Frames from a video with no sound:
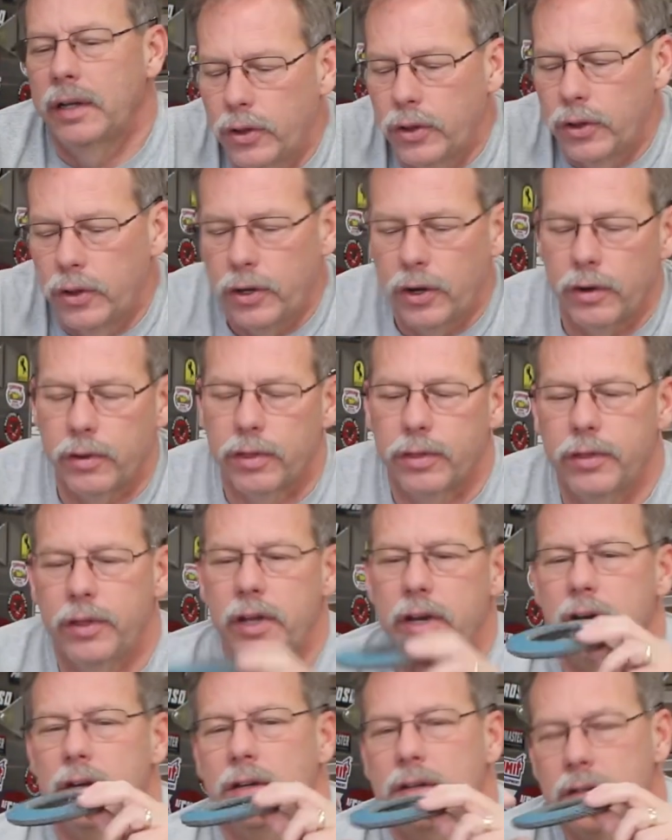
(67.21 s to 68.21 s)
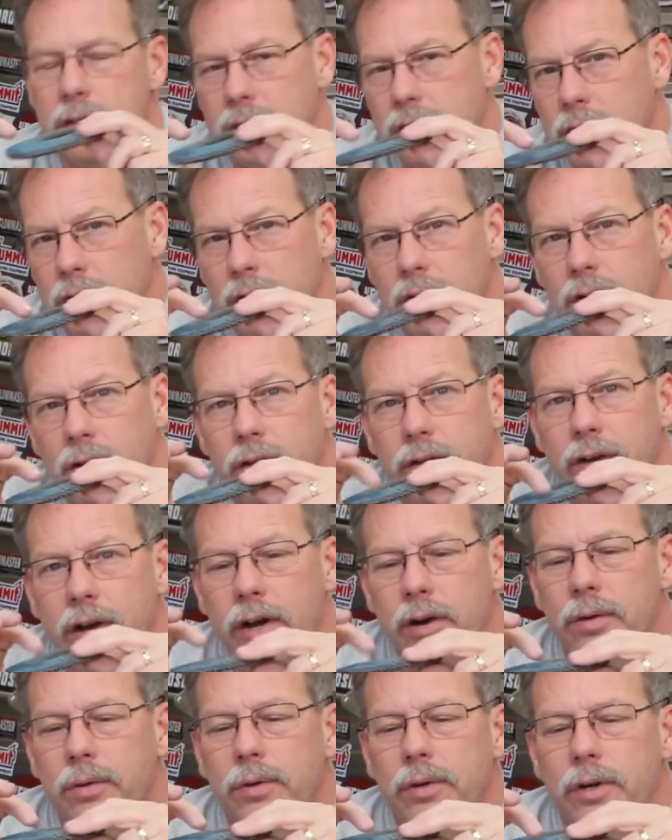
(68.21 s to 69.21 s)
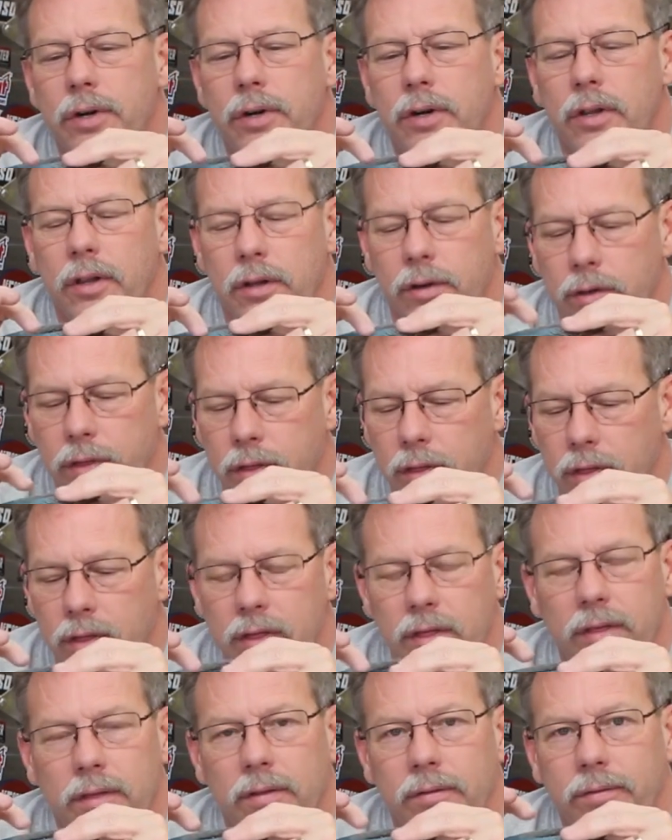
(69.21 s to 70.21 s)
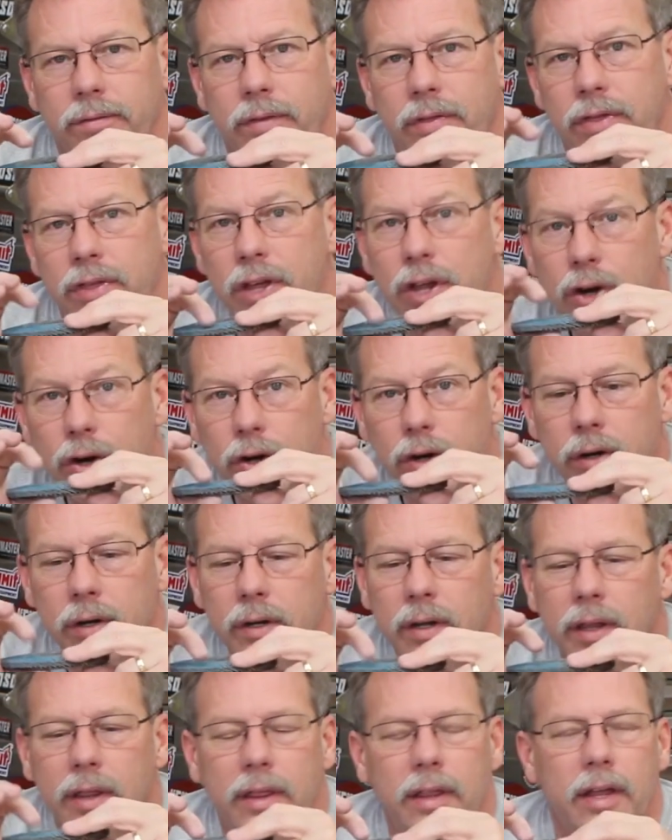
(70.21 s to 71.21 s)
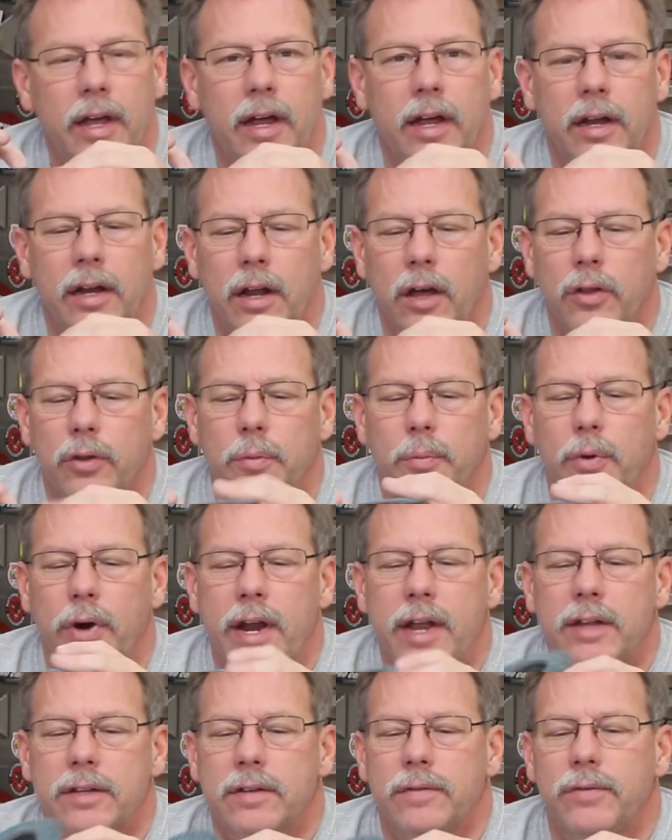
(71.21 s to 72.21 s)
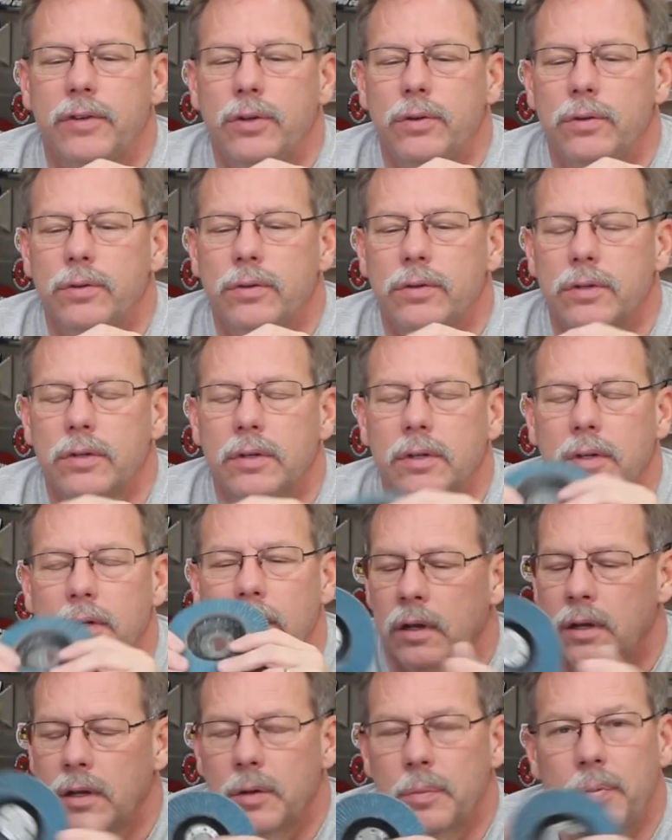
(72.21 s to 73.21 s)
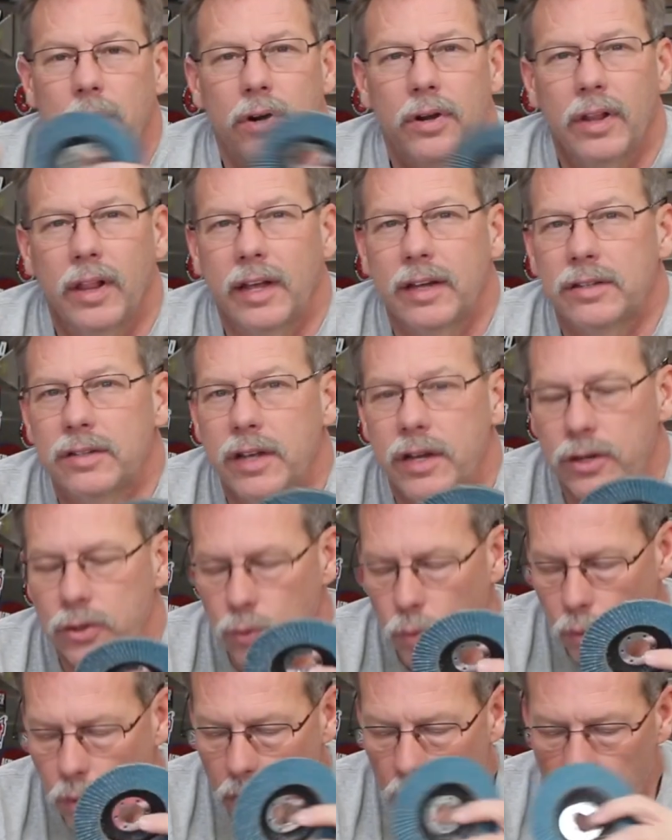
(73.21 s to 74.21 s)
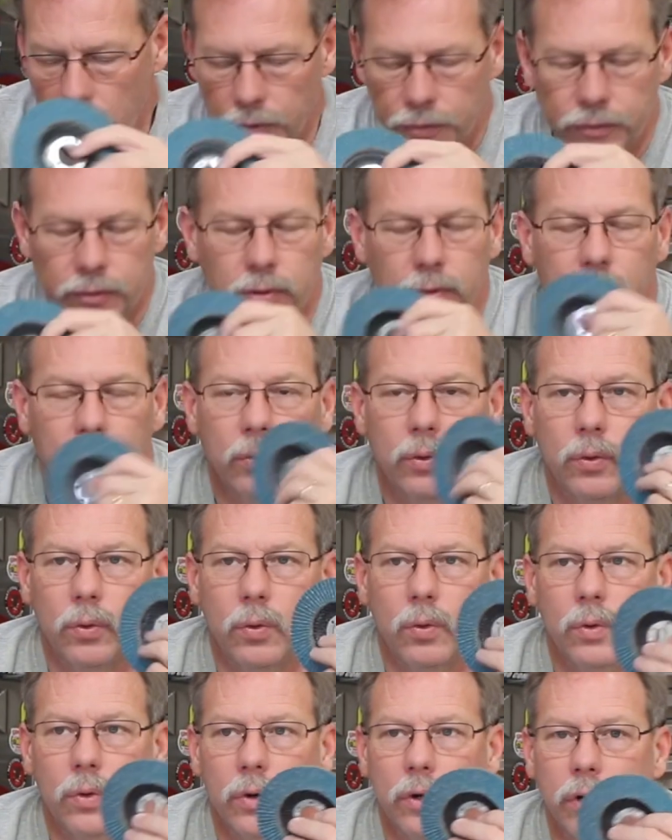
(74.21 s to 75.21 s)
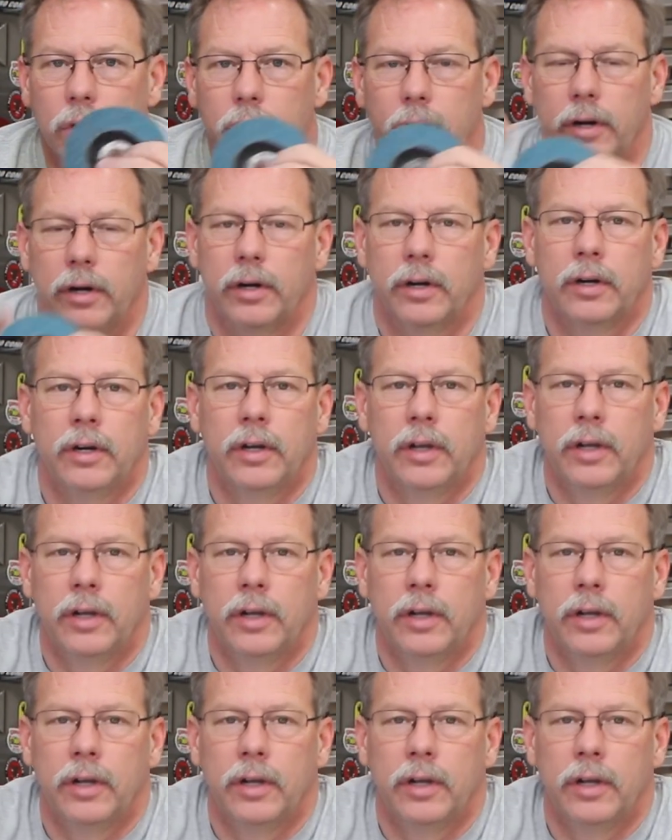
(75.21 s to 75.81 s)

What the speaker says: Their thickness is a little narrower, a little thinner than other brands I've used, compared to, like, say, DeWalt or